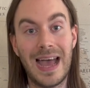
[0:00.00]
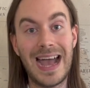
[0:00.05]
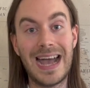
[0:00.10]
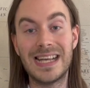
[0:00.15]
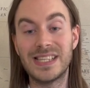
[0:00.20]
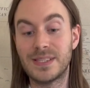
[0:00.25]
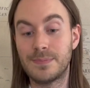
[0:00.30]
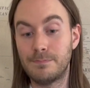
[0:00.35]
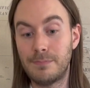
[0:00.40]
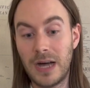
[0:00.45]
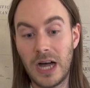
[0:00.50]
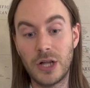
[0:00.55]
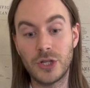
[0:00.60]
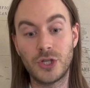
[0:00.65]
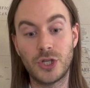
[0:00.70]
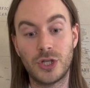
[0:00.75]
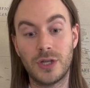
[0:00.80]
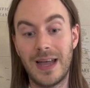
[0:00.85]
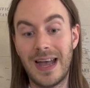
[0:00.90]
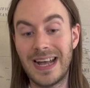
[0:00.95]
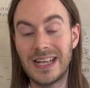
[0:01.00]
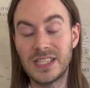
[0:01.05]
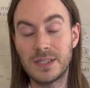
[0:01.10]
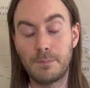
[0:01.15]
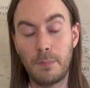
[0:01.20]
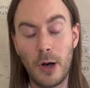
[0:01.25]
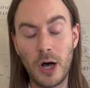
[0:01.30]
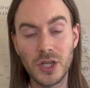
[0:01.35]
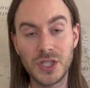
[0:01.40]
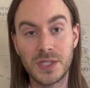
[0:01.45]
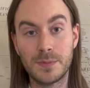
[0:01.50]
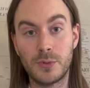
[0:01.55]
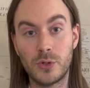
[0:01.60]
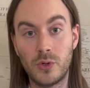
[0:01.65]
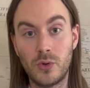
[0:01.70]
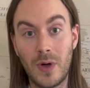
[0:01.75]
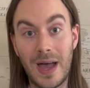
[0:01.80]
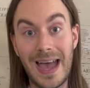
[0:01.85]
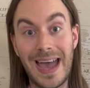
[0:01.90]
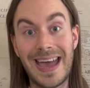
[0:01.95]
as much as
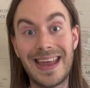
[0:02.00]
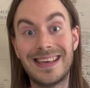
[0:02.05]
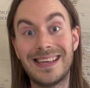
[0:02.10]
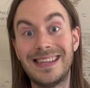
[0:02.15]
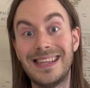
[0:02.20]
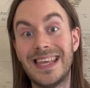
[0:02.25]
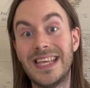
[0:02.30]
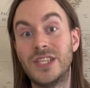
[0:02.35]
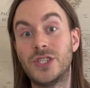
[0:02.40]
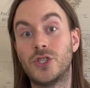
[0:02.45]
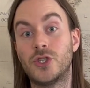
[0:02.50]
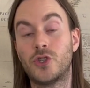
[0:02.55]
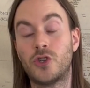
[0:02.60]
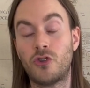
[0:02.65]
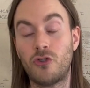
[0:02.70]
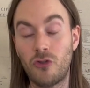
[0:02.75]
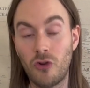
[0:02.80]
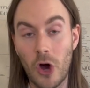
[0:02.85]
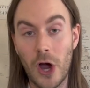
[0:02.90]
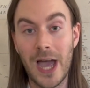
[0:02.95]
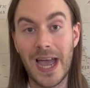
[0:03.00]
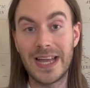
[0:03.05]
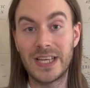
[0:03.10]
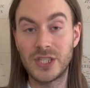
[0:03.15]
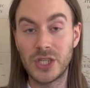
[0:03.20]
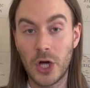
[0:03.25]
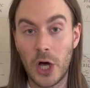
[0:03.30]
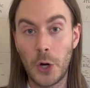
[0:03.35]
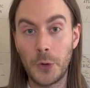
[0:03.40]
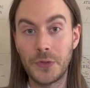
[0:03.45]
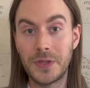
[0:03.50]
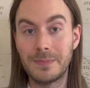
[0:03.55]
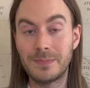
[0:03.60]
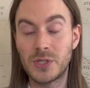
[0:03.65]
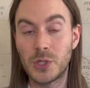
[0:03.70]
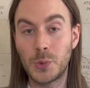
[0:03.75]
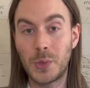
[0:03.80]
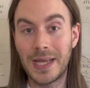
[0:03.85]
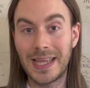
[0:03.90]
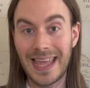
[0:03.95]
possible and at least try to hold them
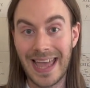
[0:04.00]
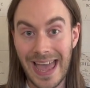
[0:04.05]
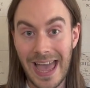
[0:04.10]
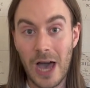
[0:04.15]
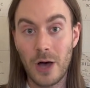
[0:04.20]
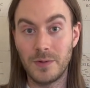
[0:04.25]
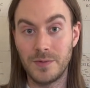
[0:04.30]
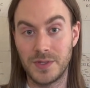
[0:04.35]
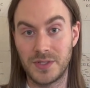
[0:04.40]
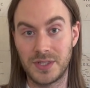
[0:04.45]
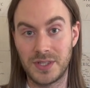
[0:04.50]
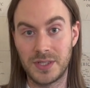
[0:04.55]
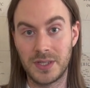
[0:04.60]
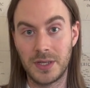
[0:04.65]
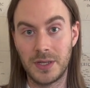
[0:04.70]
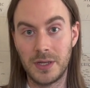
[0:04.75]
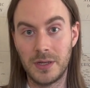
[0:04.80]
to account.